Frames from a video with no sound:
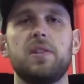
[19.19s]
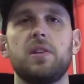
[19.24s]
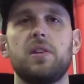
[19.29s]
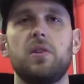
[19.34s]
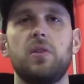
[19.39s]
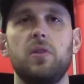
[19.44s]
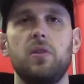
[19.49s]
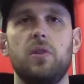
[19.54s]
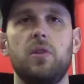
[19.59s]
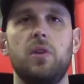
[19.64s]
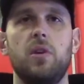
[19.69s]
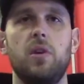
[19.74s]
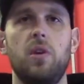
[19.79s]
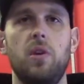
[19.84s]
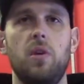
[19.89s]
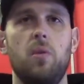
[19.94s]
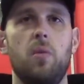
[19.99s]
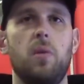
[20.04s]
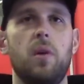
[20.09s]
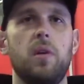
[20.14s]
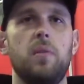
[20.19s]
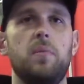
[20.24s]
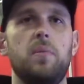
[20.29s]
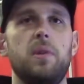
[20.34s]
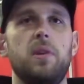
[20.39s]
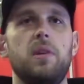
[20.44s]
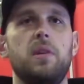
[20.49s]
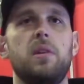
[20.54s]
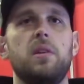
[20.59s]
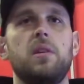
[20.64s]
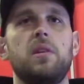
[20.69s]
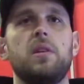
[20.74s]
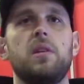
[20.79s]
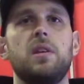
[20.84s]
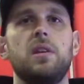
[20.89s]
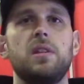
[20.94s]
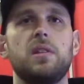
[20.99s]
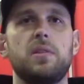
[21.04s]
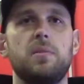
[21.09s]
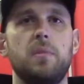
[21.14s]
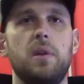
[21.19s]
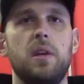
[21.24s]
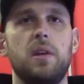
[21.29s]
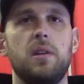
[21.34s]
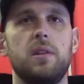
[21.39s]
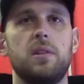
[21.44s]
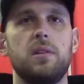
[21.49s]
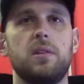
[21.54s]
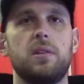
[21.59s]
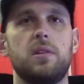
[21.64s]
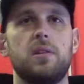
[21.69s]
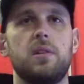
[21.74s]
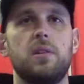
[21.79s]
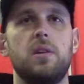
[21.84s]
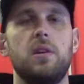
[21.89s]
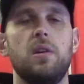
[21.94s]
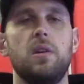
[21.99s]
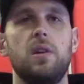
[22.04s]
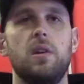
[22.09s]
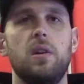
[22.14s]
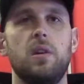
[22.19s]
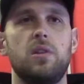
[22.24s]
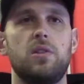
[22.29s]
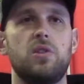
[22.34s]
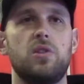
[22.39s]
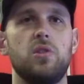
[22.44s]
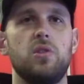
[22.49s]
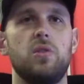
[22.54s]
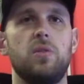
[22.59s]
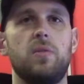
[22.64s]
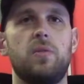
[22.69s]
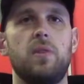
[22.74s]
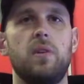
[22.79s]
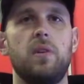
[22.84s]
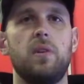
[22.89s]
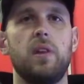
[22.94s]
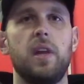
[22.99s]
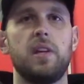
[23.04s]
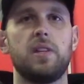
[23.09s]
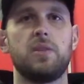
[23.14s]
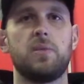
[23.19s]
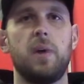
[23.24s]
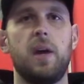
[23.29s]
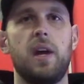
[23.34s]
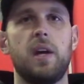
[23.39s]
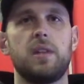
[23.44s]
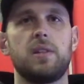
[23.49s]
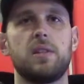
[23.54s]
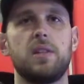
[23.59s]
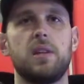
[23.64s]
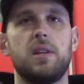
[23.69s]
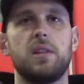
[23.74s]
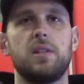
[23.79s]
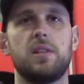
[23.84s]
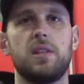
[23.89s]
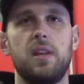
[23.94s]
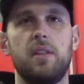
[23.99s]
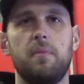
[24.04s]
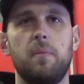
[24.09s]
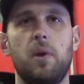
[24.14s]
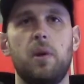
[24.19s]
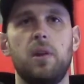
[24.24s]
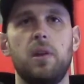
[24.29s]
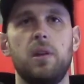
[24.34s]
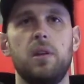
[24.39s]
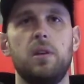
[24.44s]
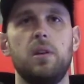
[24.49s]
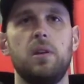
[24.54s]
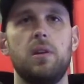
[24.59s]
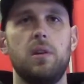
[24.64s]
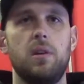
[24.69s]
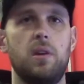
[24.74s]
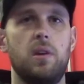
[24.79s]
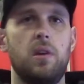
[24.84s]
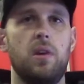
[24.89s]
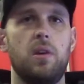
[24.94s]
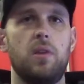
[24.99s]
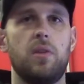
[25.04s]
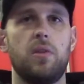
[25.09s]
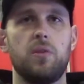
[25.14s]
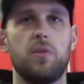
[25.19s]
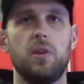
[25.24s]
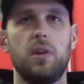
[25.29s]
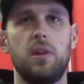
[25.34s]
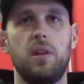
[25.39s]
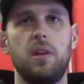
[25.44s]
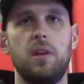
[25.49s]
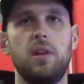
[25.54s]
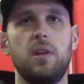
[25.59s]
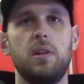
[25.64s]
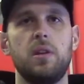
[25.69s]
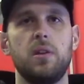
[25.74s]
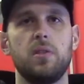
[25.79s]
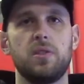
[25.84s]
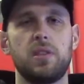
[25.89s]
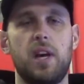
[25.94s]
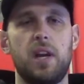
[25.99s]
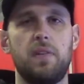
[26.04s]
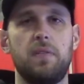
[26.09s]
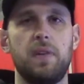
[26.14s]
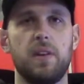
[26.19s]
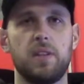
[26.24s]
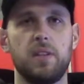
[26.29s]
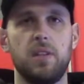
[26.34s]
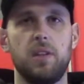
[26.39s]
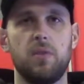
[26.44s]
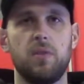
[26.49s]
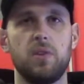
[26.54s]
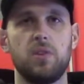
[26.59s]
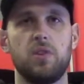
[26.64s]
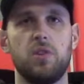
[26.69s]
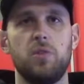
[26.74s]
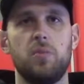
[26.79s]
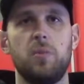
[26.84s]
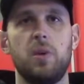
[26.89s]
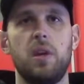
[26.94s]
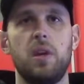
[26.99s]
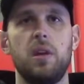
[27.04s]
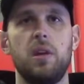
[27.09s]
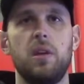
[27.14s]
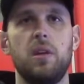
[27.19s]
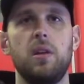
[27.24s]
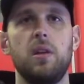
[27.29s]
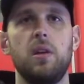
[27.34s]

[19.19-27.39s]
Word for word: include one being ease of maintenance, two less waxing and save money, three no side effects to the original paint,